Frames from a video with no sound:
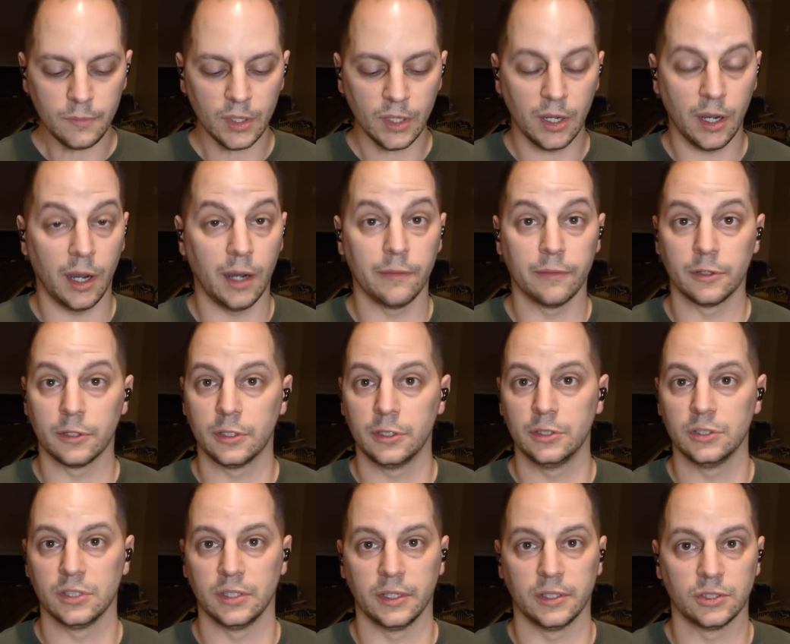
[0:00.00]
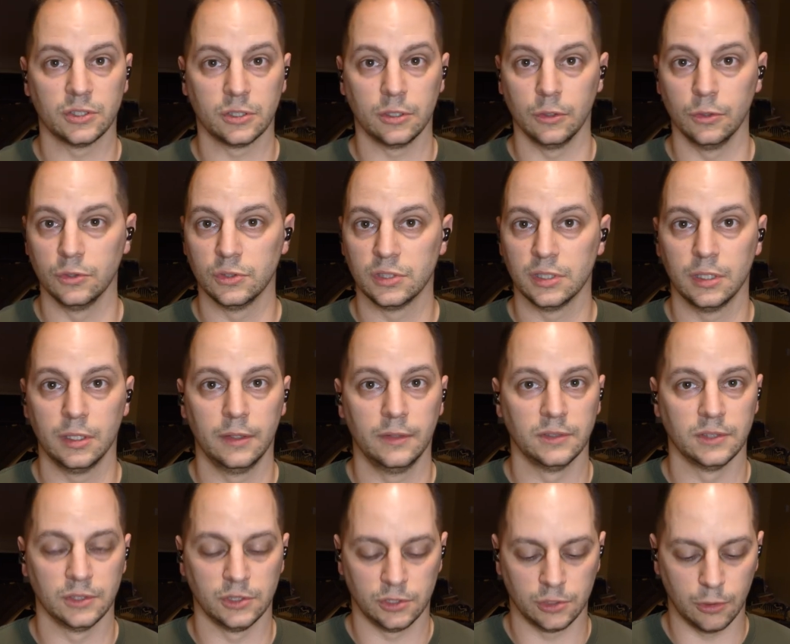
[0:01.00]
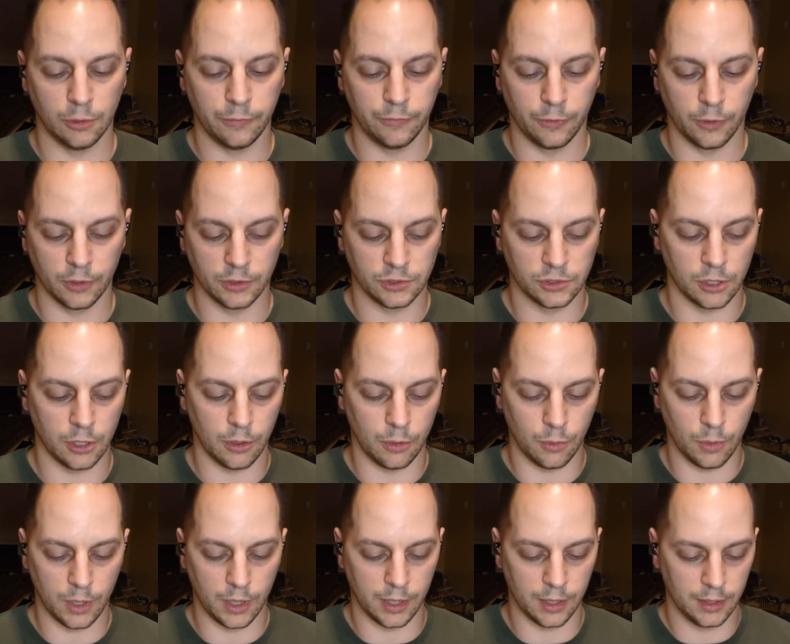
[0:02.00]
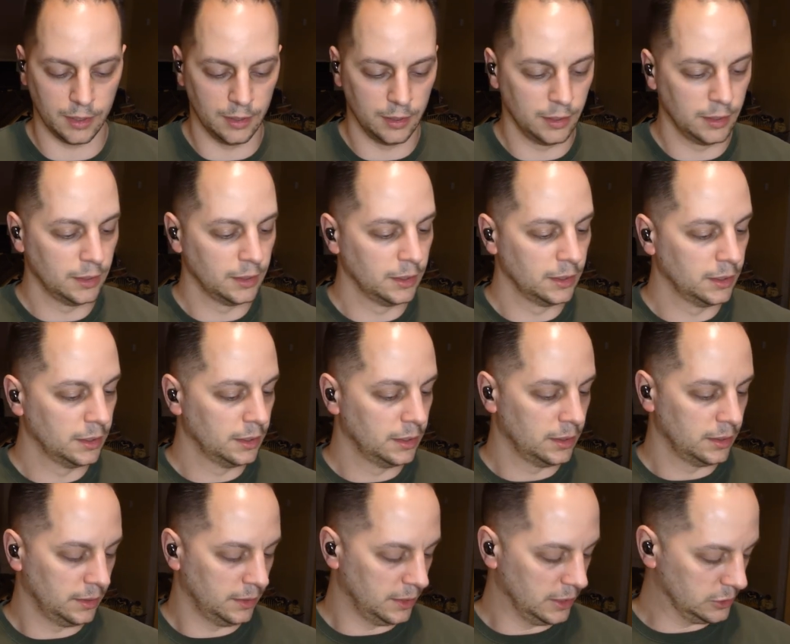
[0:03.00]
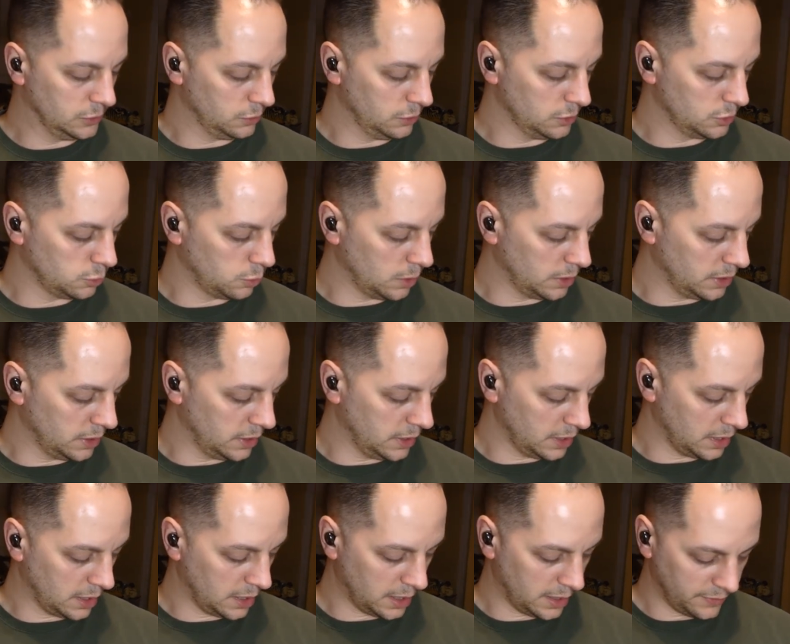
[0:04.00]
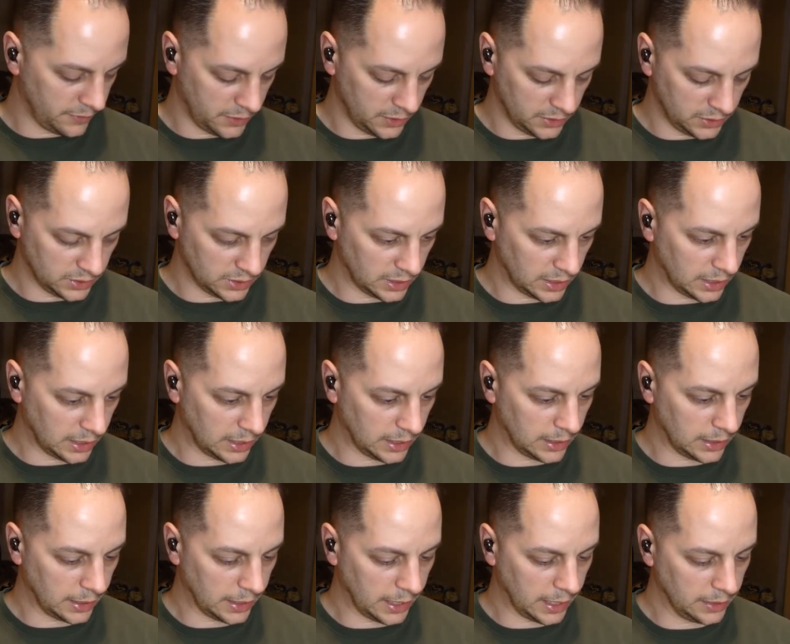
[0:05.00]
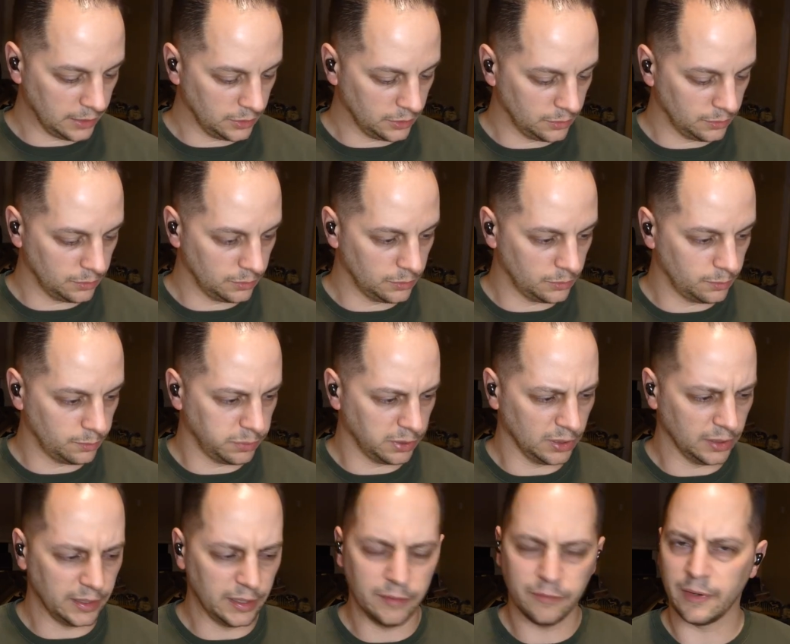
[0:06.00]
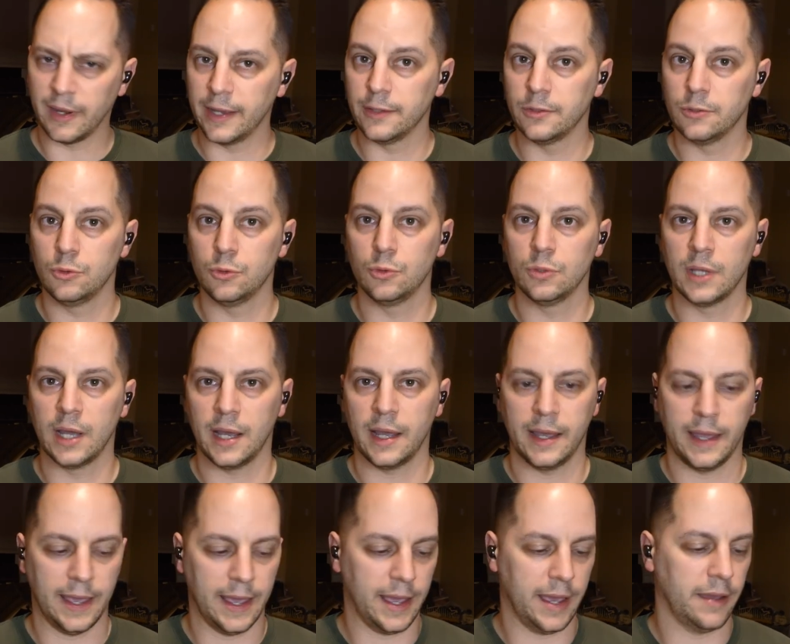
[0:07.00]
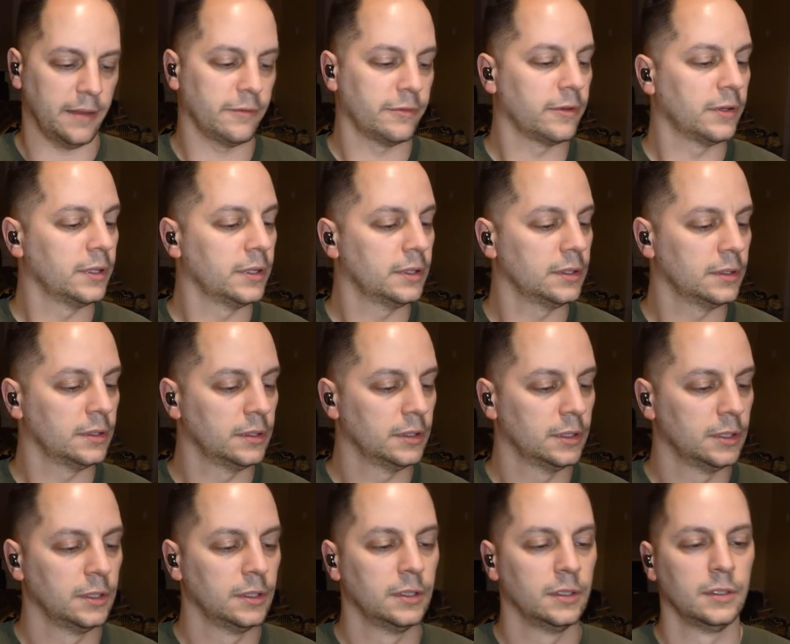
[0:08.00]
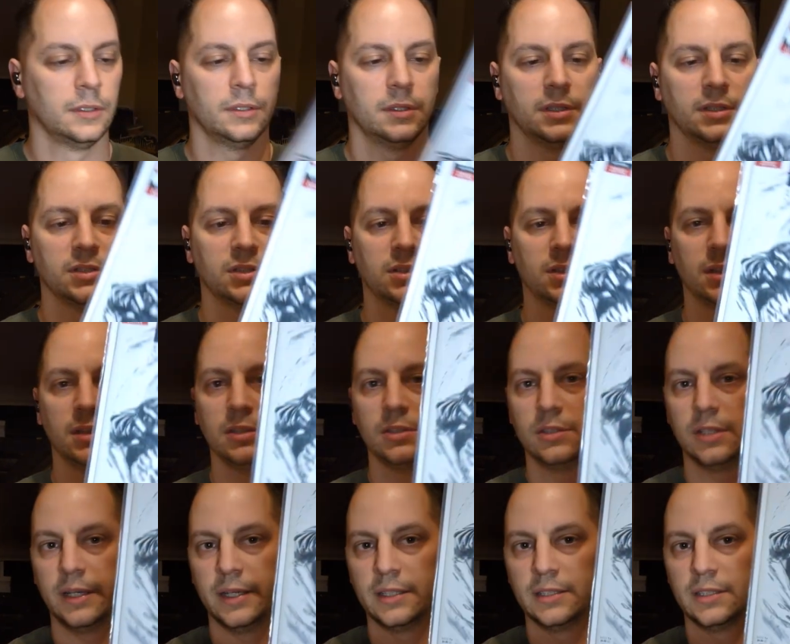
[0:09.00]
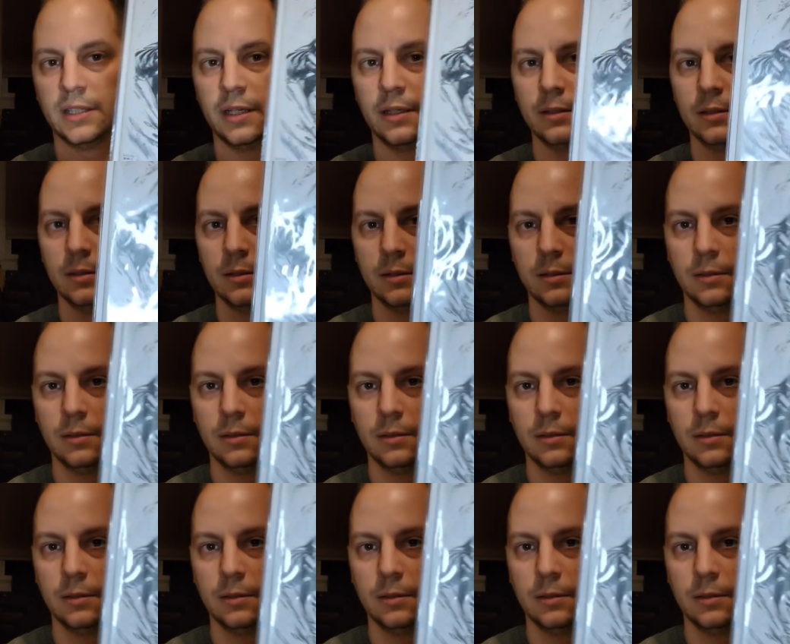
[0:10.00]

covers and exclusives and so forth. So, this was one of the covers. I believe I do not have. This is, like I said,